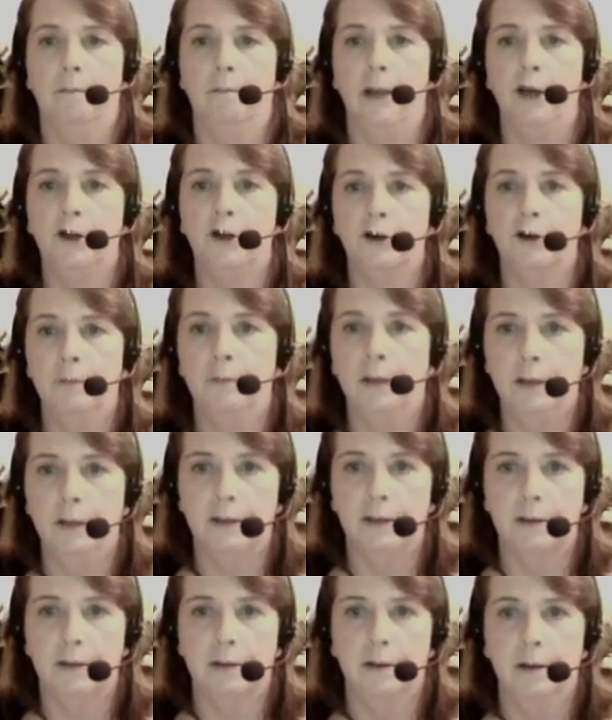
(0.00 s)

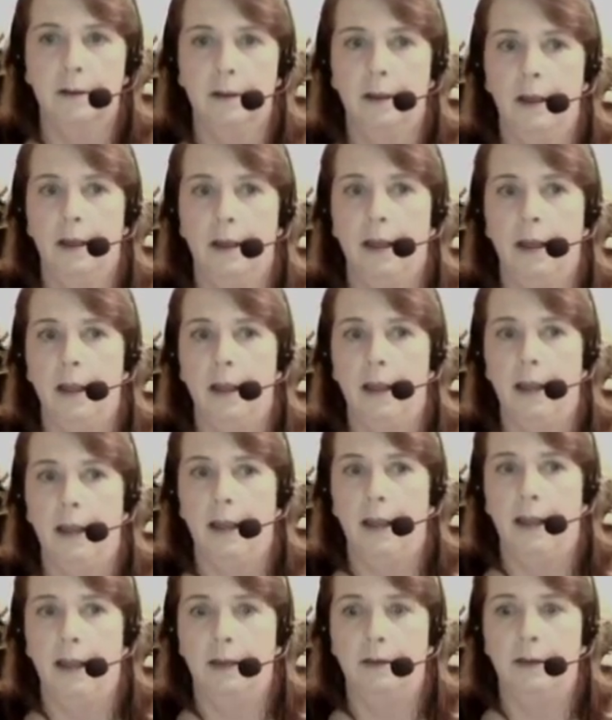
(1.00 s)
measurements,
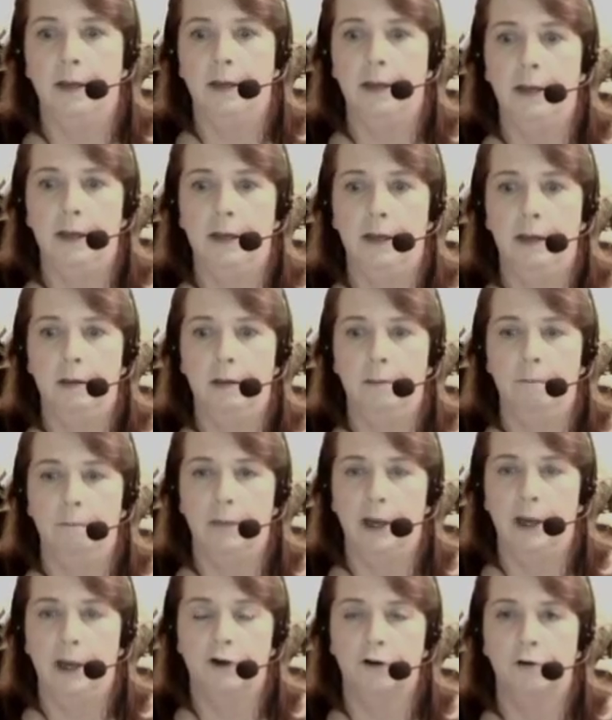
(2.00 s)
and he
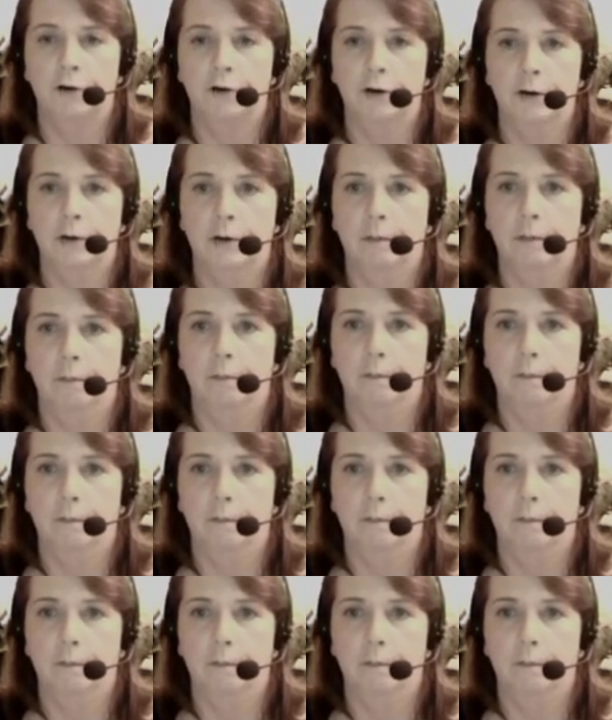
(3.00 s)
measured